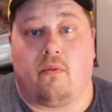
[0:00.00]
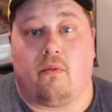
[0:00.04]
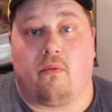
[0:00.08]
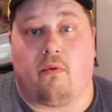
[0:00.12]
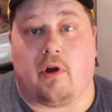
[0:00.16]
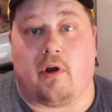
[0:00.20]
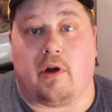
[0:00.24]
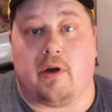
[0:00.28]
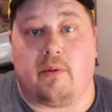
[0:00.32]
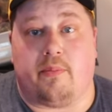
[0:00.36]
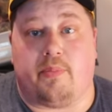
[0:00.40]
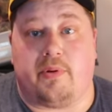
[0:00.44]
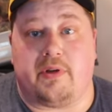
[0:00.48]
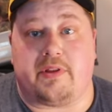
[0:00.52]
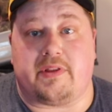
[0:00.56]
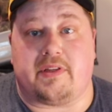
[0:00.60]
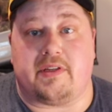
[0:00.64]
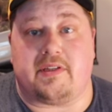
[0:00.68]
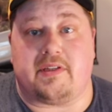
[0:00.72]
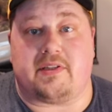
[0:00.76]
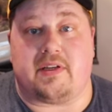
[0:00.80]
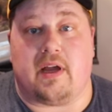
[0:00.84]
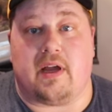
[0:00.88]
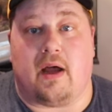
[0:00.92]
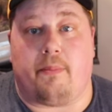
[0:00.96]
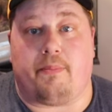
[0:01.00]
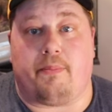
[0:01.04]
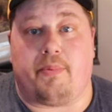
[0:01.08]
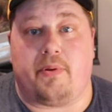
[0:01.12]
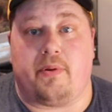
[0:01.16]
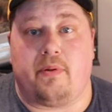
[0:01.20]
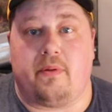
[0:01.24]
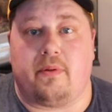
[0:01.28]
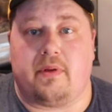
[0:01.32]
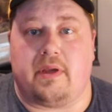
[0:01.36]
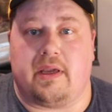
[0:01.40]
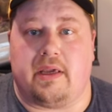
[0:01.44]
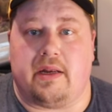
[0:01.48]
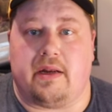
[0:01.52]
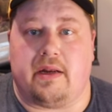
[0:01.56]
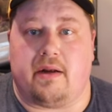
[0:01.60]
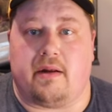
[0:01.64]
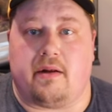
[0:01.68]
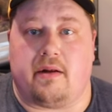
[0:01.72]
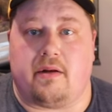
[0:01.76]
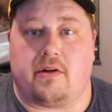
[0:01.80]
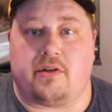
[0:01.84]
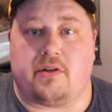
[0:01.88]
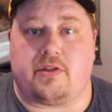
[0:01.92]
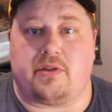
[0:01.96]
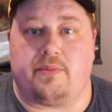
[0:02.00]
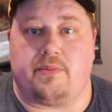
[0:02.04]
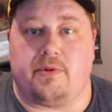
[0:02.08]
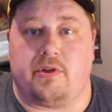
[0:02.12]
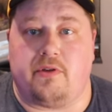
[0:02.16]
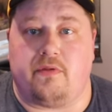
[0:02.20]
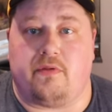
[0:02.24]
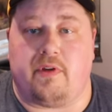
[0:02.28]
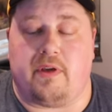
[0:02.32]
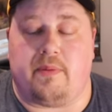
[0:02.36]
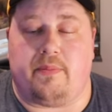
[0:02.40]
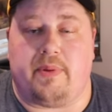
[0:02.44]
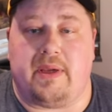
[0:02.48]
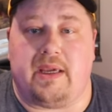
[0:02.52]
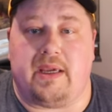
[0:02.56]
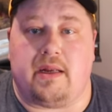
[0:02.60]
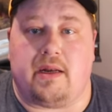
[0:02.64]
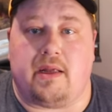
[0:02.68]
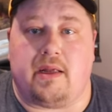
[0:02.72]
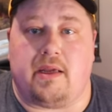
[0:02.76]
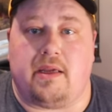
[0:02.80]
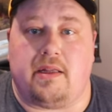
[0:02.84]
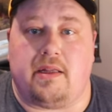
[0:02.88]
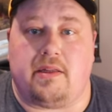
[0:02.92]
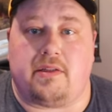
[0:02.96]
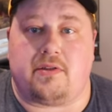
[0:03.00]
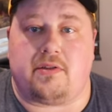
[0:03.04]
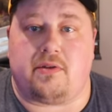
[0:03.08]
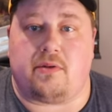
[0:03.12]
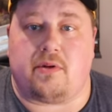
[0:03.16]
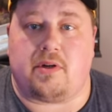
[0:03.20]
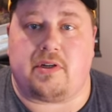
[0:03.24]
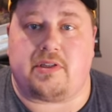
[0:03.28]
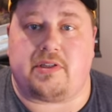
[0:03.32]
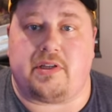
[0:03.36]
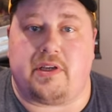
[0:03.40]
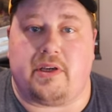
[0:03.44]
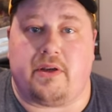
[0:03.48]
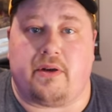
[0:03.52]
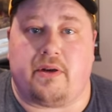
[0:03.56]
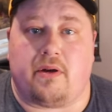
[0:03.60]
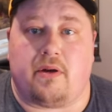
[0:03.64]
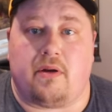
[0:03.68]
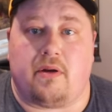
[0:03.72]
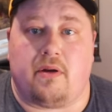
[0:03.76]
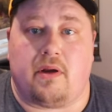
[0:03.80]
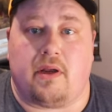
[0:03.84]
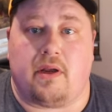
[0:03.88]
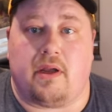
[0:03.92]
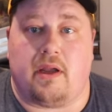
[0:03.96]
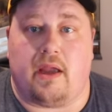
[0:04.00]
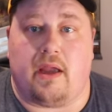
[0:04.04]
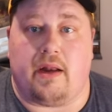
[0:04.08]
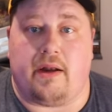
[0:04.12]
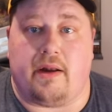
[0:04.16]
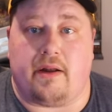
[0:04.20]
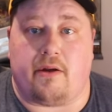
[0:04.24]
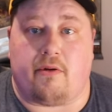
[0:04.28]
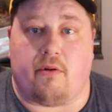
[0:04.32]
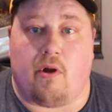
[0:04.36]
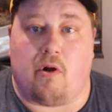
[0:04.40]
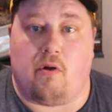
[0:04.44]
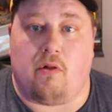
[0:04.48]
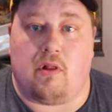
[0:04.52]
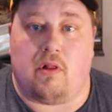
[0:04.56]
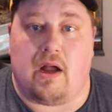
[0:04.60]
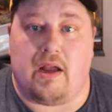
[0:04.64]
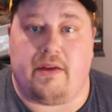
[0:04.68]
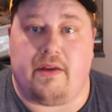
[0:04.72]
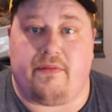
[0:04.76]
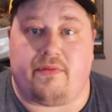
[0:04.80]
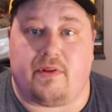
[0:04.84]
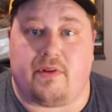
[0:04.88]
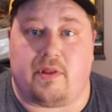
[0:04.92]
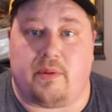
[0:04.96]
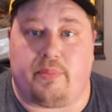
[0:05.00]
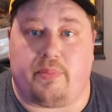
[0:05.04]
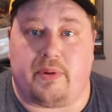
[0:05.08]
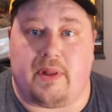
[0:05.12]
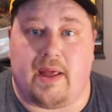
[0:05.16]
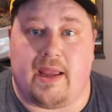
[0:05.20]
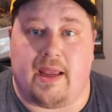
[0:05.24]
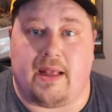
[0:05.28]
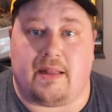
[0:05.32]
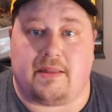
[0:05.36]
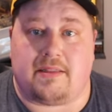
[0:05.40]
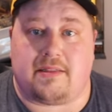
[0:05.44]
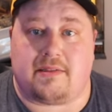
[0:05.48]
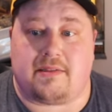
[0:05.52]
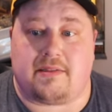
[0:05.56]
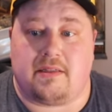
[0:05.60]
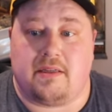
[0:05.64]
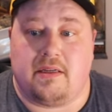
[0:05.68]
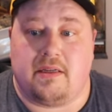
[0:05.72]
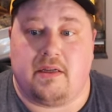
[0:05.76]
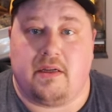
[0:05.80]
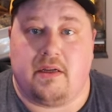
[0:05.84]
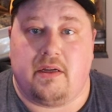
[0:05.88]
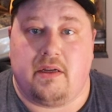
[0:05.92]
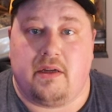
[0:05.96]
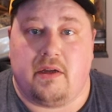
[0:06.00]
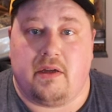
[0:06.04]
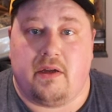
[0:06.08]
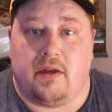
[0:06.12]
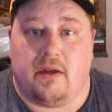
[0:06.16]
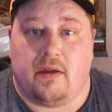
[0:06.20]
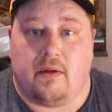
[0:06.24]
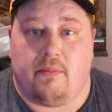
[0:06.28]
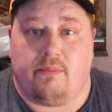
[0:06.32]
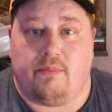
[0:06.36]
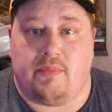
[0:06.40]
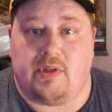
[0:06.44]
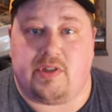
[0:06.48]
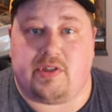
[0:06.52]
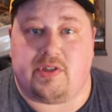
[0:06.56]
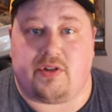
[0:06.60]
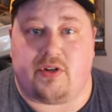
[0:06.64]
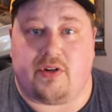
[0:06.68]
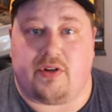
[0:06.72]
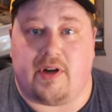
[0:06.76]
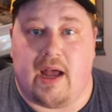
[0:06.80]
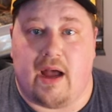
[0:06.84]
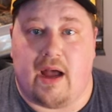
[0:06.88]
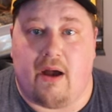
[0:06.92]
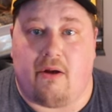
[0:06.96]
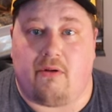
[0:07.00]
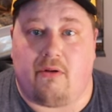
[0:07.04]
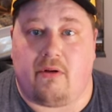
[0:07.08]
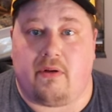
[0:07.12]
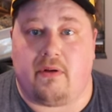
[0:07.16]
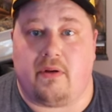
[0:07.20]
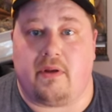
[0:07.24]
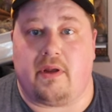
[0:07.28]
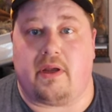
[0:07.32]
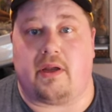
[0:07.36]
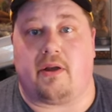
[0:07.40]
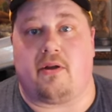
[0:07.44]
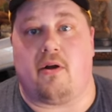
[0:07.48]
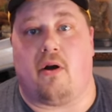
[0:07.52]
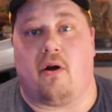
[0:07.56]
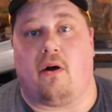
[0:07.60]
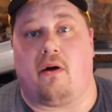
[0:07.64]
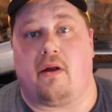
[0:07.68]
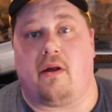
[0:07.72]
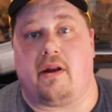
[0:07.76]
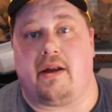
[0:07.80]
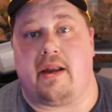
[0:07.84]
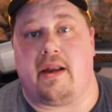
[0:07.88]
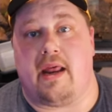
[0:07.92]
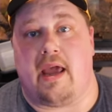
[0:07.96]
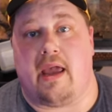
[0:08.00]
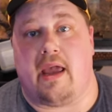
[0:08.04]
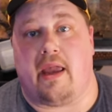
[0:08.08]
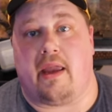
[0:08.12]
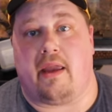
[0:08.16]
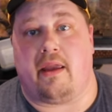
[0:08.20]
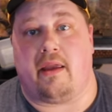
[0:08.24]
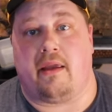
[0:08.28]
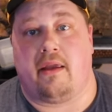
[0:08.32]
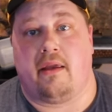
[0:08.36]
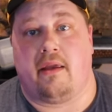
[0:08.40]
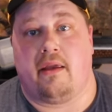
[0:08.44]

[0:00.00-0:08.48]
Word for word: We're going to put this up, get it under some UVB and a heat source here, and a grow light for the plants, Mr. Down, and call it a day.